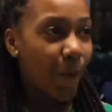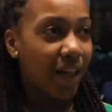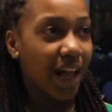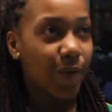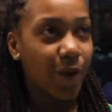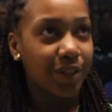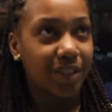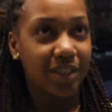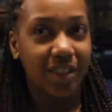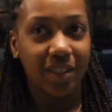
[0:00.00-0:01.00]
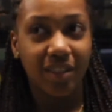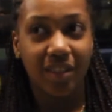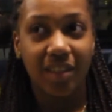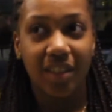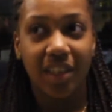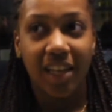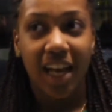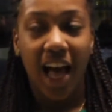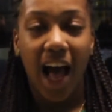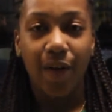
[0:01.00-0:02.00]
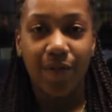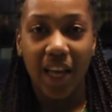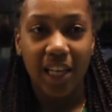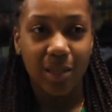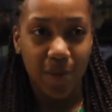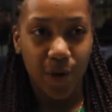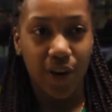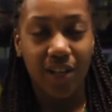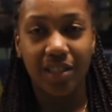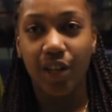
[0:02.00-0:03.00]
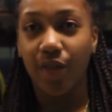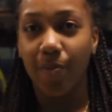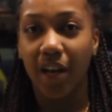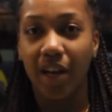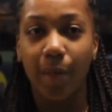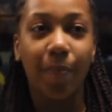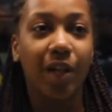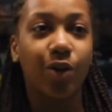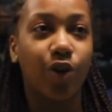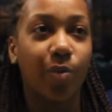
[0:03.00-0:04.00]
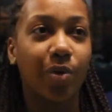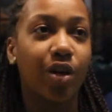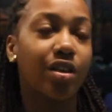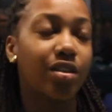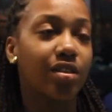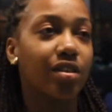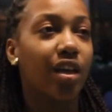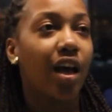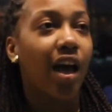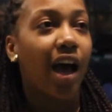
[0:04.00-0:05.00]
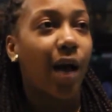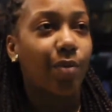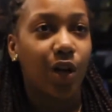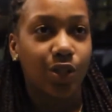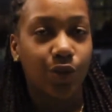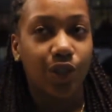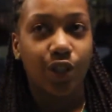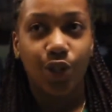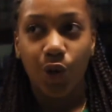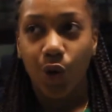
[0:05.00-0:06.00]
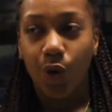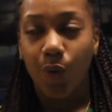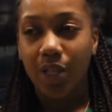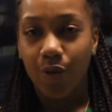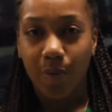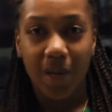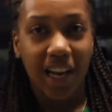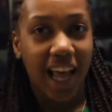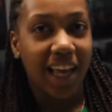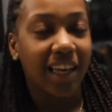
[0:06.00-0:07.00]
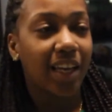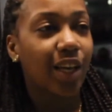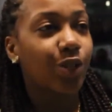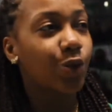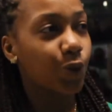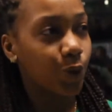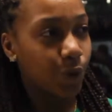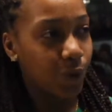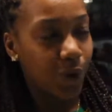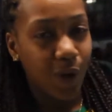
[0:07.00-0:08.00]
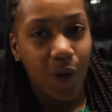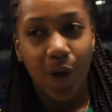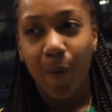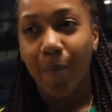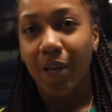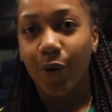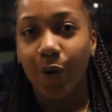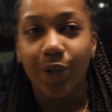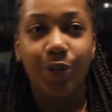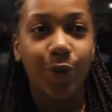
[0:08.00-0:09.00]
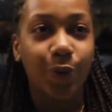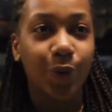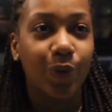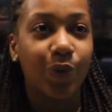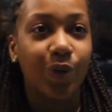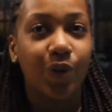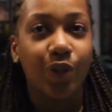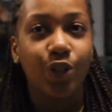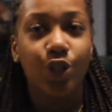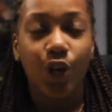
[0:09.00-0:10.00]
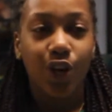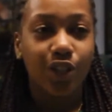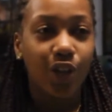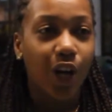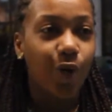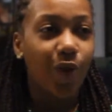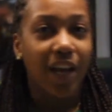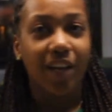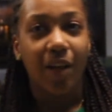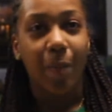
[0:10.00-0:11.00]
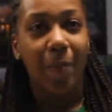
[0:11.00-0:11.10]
Well, I wanted to have the experience of being a pilgrim because I'm not really sure what it would be like to be going to church on a regular